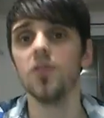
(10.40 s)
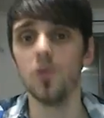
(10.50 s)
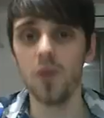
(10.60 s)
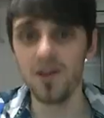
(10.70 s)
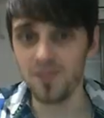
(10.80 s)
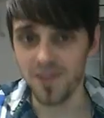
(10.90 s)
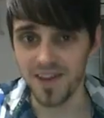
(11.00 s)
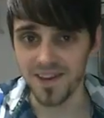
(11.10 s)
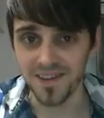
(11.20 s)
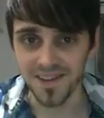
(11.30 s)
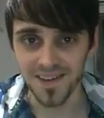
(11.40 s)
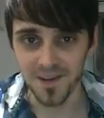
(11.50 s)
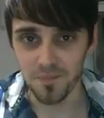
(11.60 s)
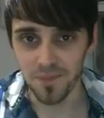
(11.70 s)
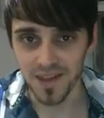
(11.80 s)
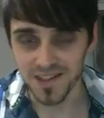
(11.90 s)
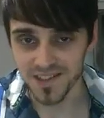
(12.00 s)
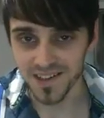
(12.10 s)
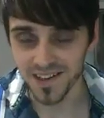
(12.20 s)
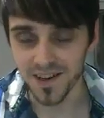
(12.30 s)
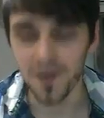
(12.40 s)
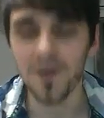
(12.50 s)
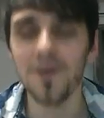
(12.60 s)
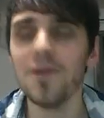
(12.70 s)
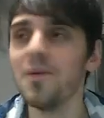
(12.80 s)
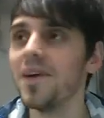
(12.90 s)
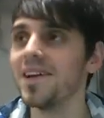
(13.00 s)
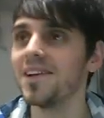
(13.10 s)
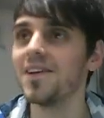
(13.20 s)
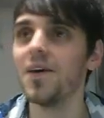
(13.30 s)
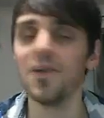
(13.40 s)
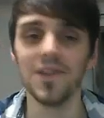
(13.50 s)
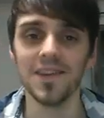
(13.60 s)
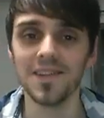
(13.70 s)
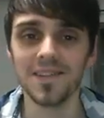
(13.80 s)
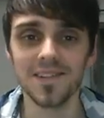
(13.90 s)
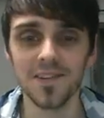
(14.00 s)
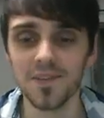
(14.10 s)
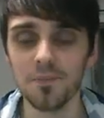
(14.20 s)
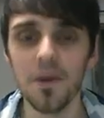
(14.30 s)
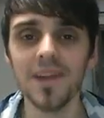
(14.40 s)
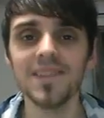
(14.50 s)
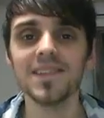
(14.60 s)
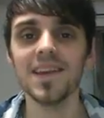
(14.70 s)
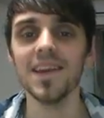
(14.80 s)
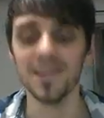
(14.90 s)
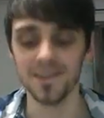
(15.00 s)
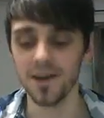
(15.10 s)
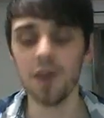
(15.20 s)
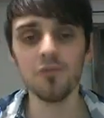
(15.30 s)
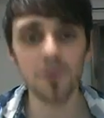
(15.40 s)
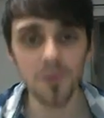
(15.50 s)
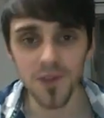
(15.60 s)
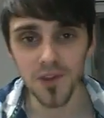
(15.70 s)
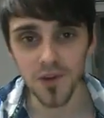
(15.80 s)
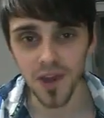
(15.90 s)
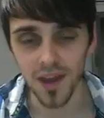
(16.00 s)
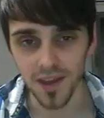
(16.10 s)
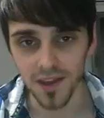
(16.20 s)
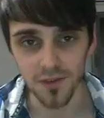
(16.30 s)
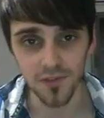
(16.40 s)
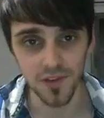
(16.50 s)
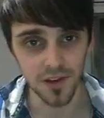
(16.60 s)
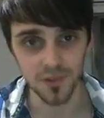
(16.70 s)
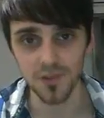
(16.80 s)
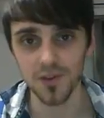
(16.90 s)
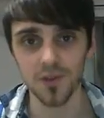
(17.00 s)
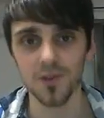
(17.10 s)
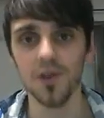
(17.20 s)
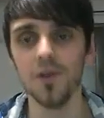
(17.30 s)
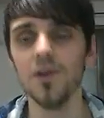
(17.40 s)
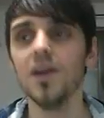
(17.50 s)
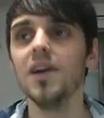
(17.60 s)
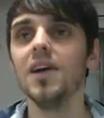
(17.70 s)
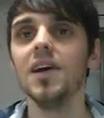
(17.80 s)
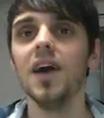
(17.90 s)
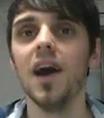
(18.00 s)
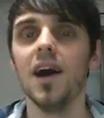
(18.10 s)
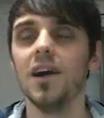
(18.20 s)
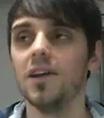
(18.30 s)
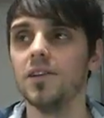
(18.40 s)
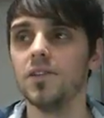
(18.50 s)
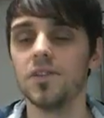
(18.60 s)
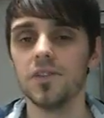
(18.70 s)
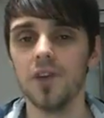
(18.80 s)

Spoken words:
the weather here in Beijing. Oh my god, it is just my skin. I'm from the UK, if none of you don't know, and